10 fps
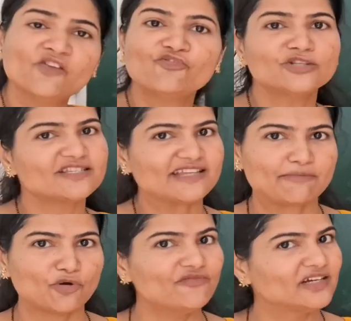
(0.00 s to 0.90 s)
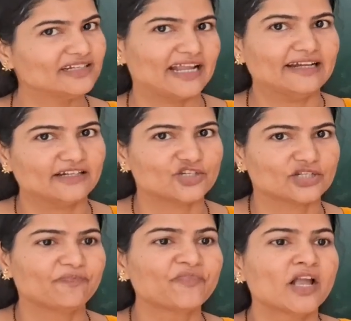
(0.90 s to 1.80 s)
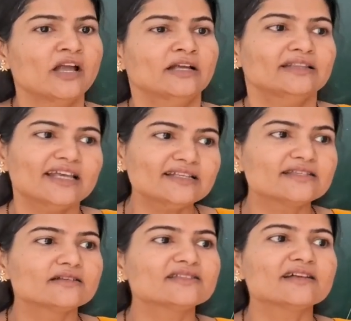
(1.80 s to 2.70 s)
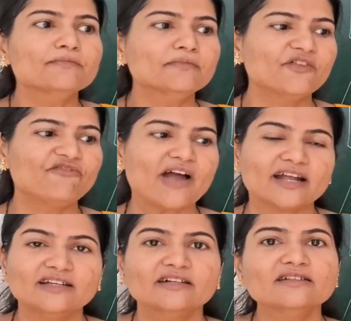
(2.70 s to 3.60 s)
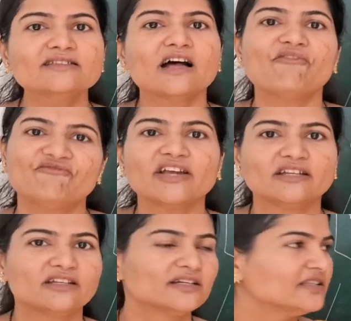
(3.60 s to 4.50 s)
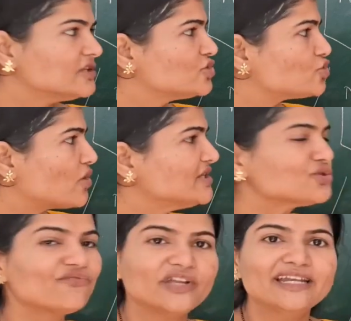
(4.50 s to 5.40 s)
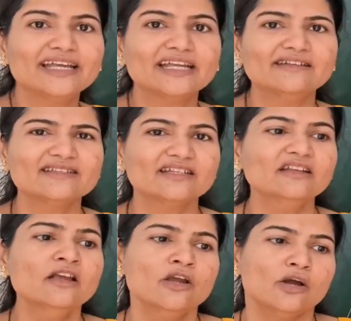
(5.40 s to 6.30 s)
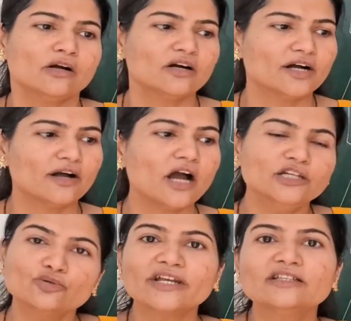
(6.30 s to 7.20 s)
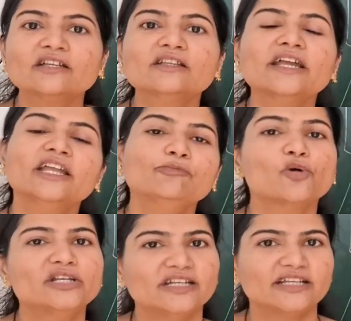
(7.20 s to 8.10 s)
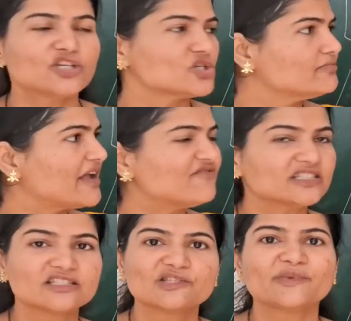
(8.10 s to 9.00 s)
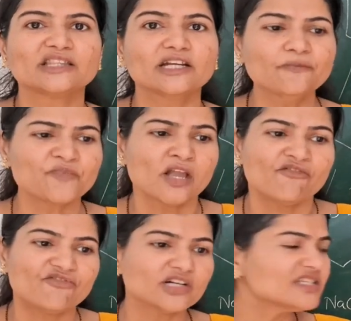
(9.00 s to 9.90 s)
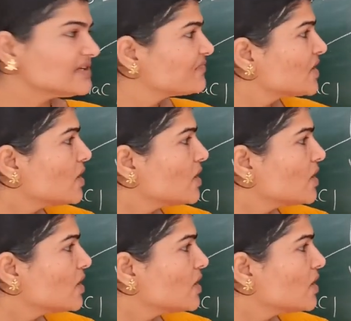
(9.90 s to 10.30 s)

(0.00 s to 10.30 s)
for this type of titration. Next, some factors affect the choice of indicators and altogether the endpoint detection by Fajan's method. First,